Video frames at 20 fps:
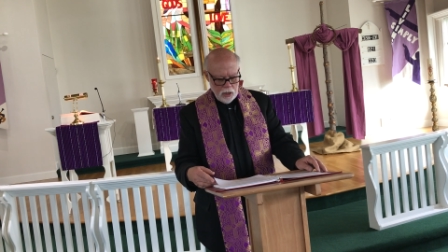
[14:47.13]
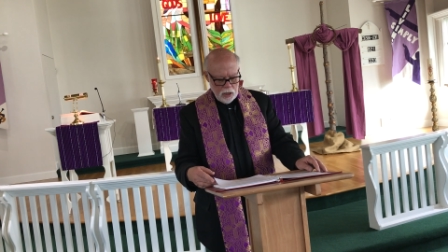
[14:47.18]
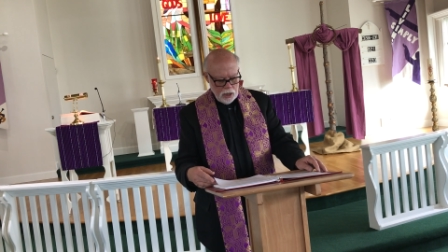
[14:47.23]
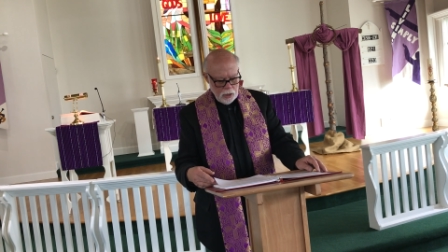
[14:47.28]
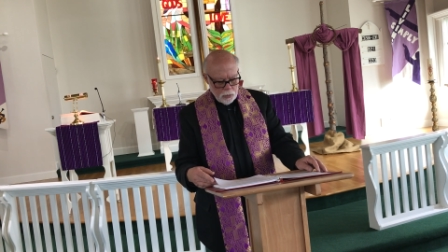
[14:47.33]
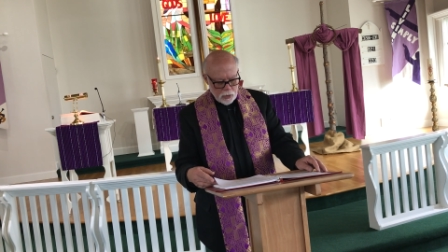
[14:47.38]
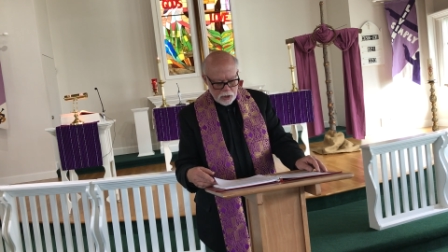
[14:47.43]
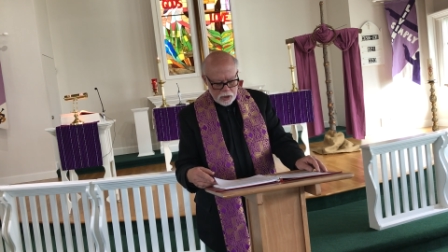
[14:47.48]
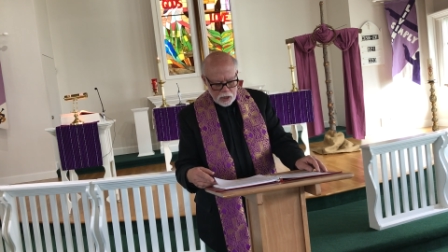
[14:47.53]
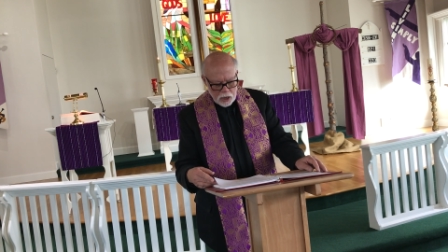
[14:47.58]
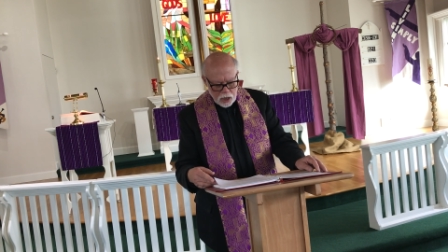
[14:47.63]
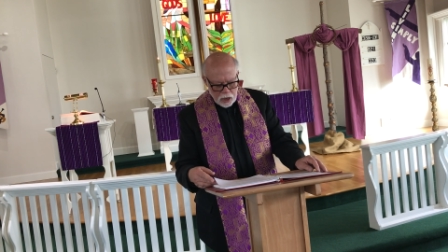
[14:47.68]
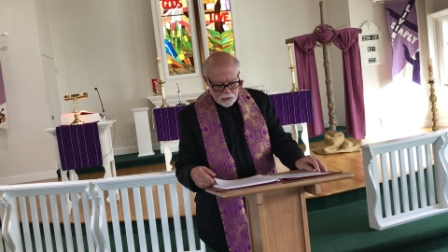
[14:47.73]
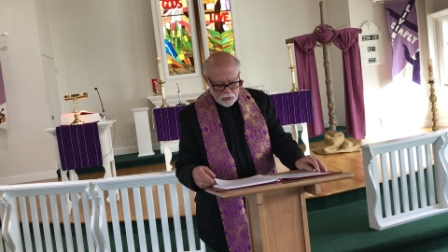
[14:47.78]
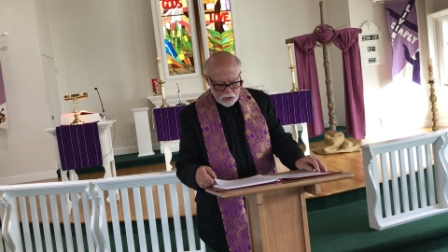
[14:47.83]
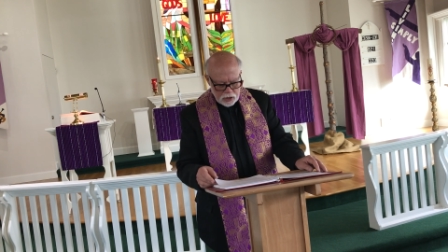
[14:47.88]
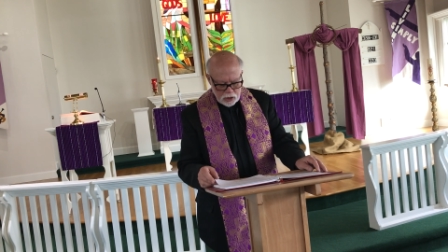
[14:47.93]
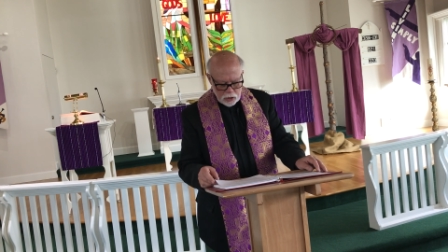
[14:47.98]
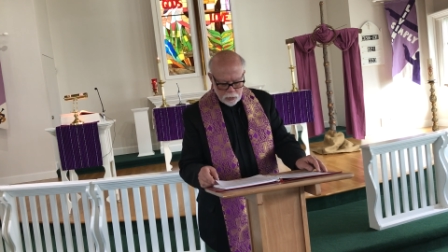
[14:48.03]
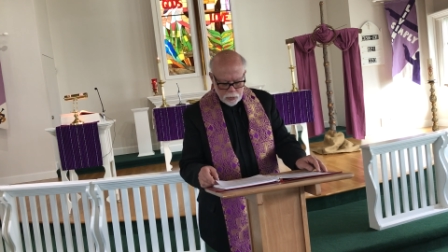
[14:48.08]
He will
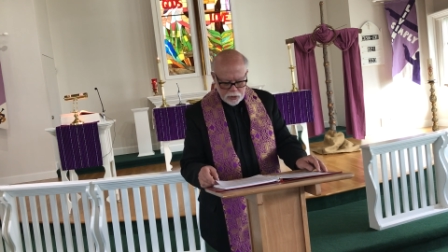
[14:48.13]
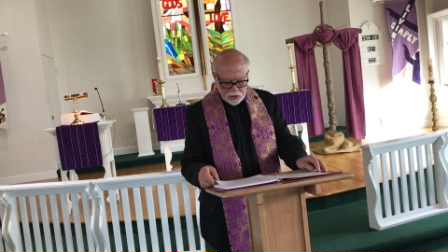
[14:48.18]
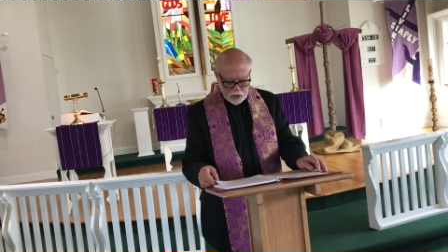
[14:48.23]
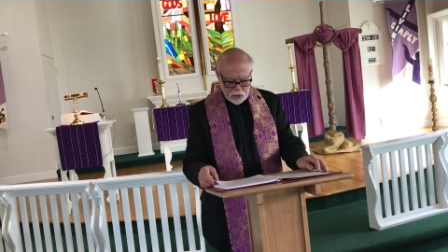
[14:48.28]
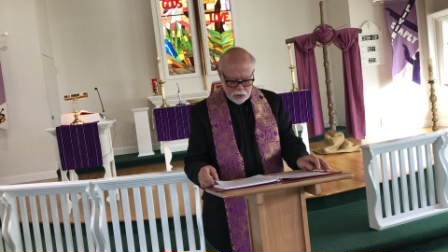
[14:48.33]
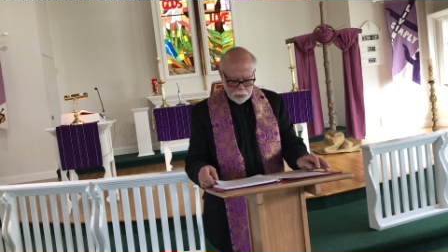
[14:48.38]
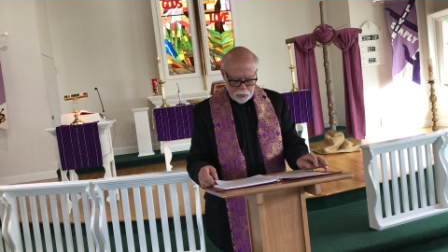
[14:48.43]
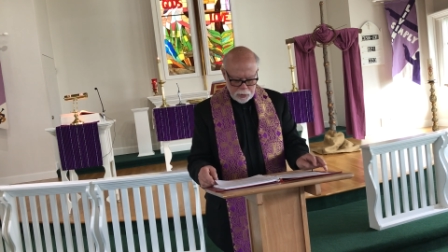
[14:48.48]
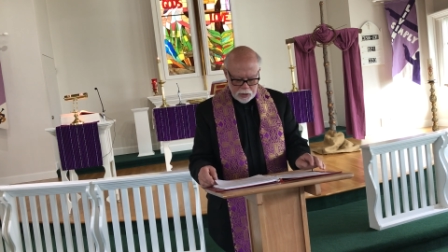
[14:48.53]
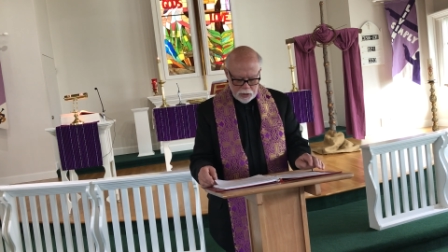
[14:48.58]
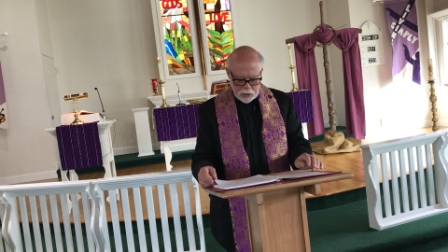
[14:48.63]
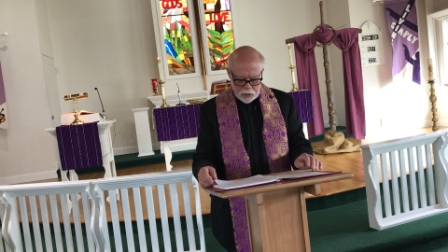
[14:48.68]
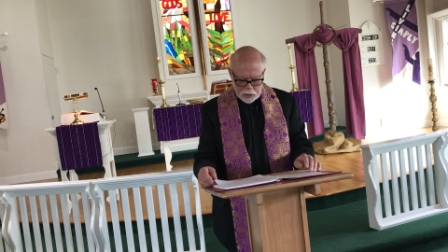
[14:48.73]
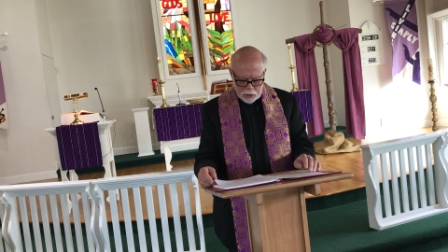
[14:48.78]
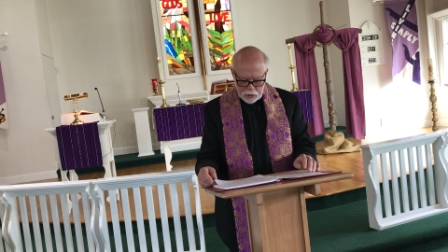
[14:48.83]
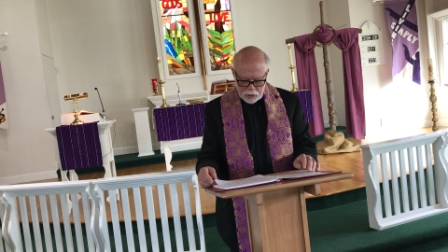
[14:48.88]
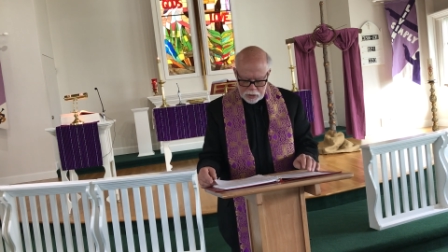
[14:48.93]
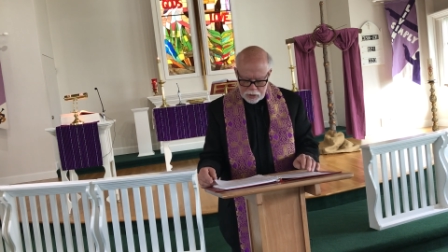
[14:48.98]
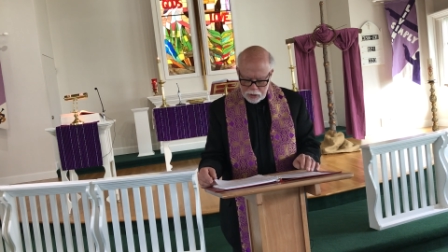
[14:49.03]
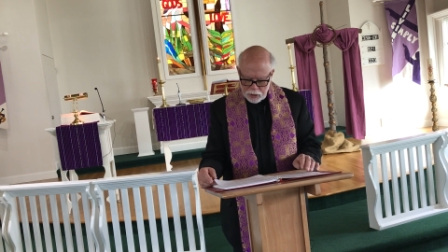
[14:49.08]
cover you with his
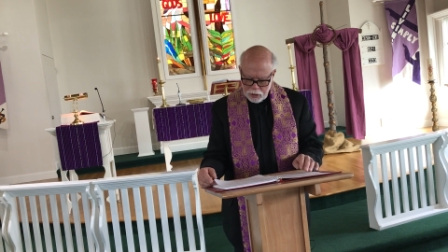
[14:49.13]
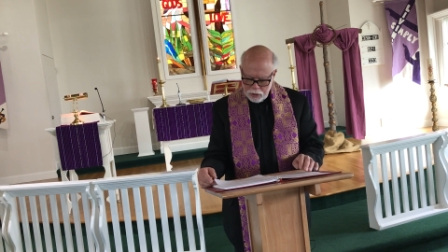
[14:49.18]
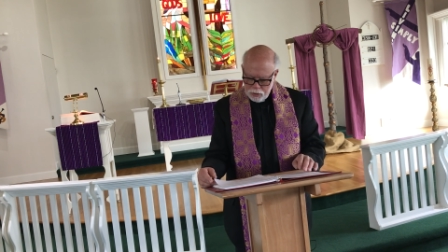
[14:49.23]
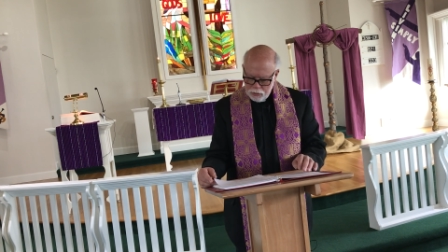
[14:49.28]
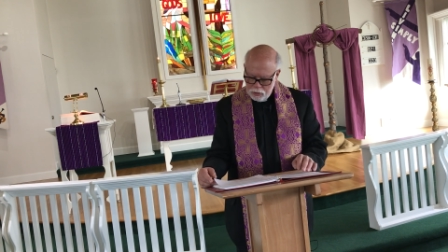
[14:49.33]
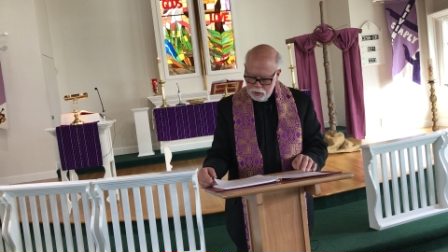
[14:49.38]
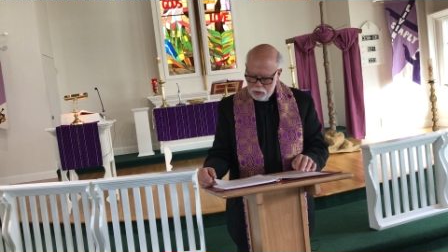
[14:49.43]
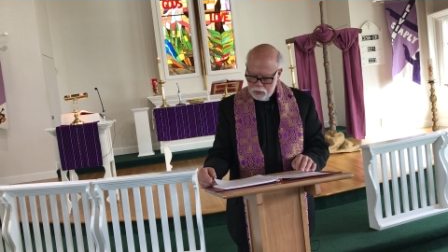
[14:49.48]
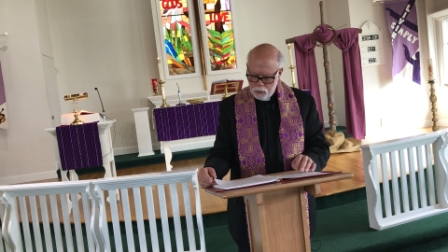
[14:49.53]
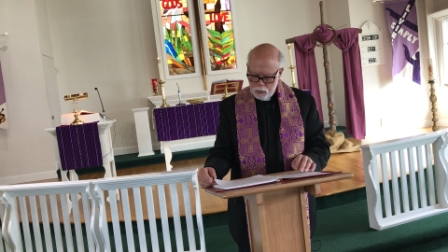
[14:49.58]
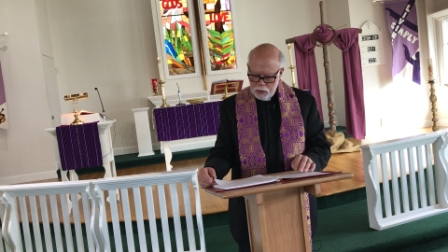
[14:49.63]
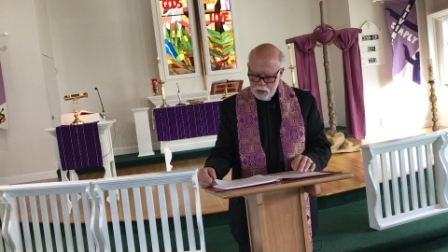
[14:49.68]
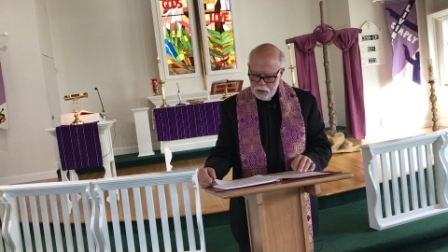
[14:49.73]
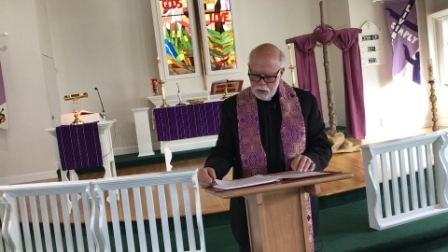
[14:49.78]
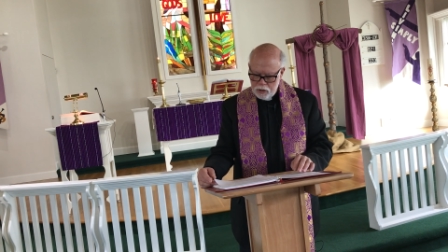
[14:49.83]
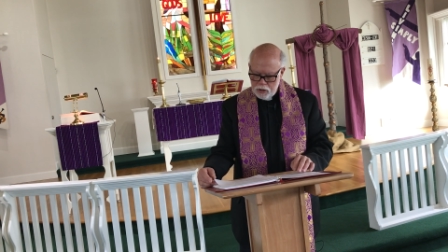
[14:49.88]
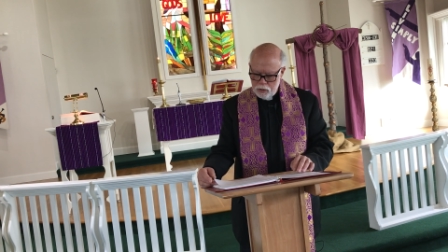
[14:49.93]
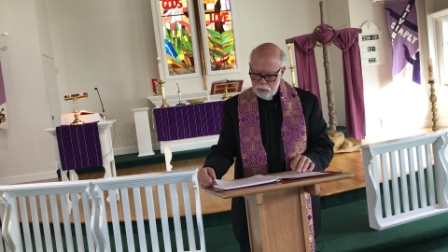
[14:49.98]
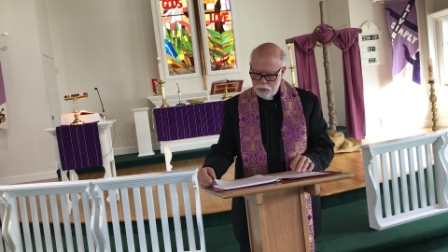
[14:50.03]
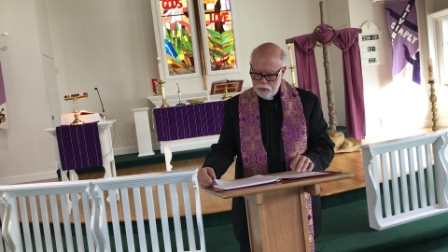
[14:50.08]
pinions, and under his
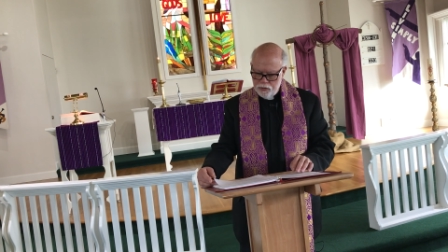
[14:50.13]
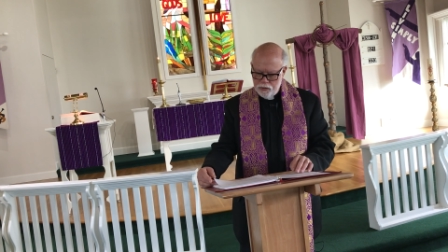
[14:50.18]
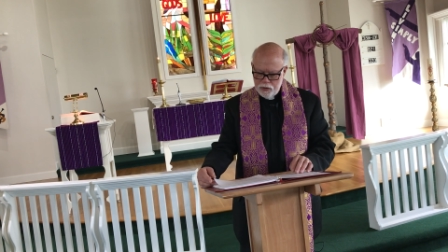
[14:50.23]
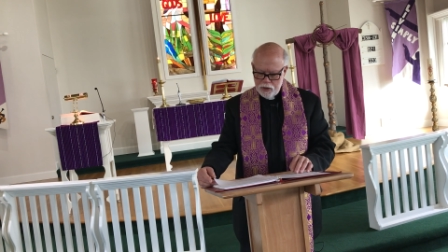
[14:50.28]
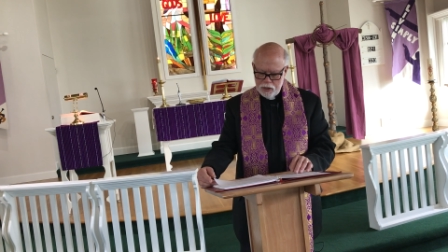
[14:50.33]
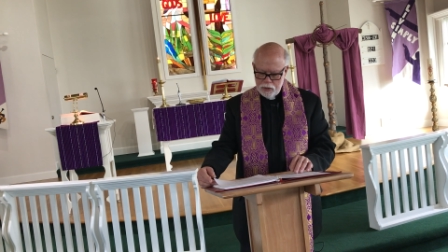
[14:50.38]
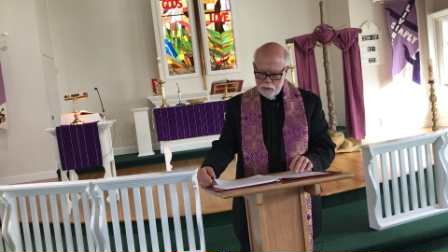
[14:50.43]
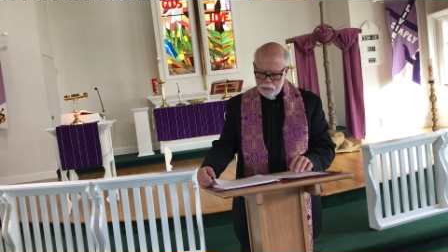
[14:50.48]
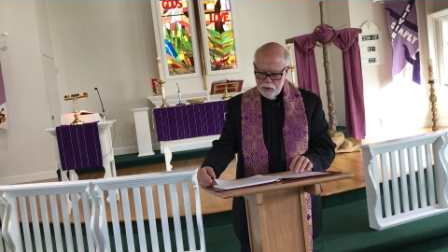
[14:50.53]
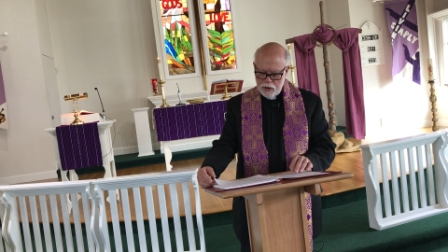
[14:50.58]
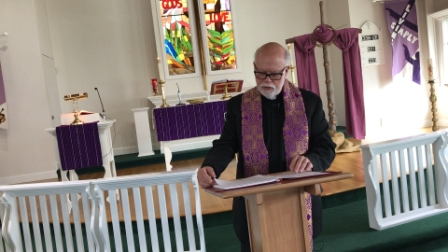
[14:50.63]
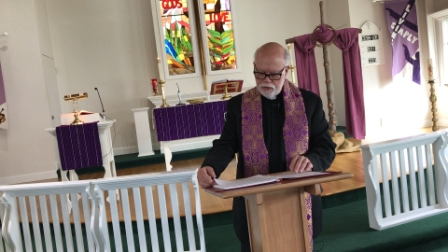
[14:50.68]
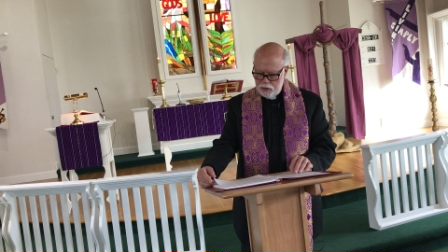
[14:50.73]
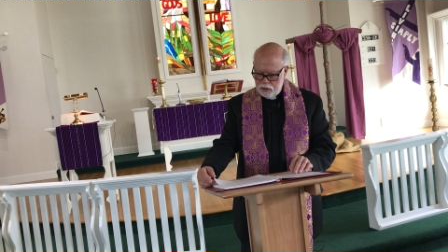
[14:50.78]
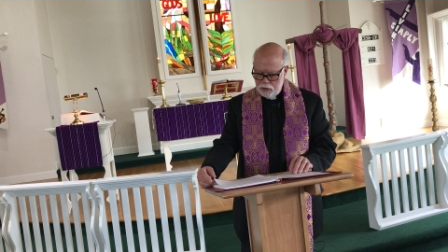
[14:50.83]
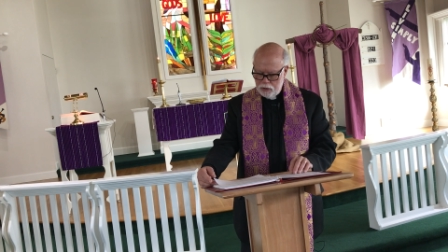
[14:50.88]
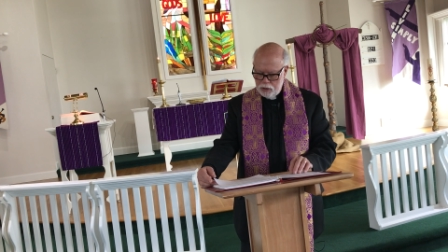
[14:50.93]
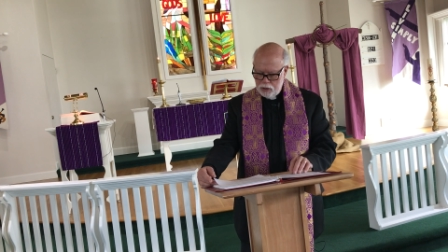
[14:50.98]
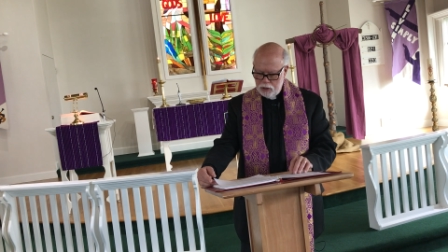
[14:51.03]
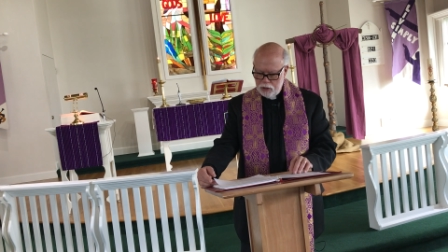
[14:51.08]
wings you will find
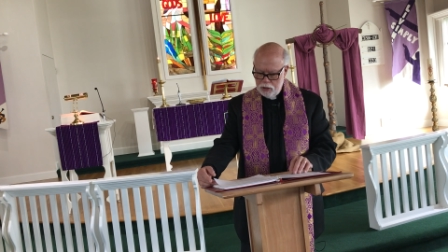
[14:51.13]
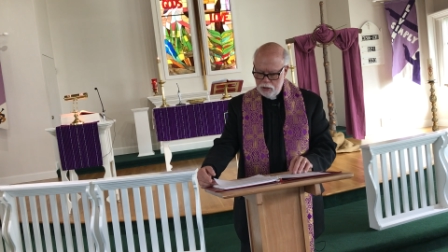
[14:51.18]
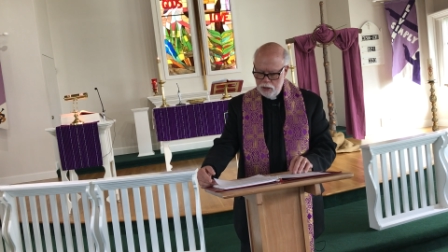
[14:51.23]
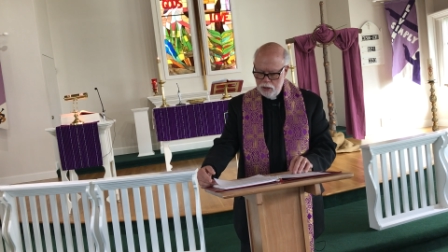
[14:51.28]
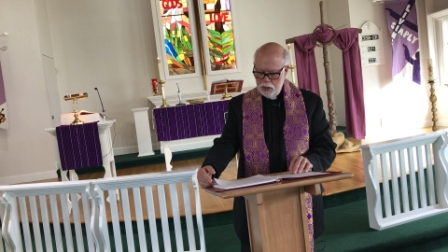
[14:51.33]
refuge.